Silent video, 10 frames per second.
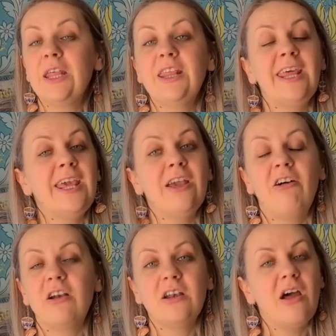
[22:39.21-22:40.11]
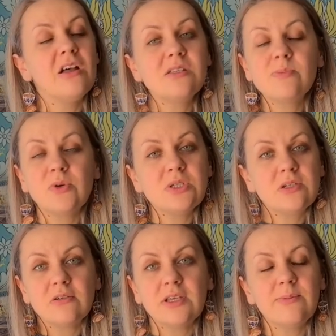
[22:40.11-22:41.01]
They are not
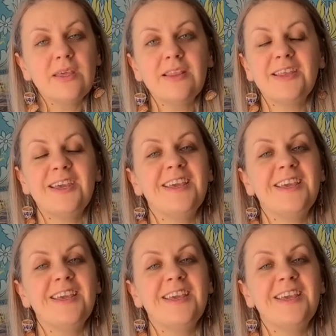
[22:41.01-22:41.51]
sponsoring me.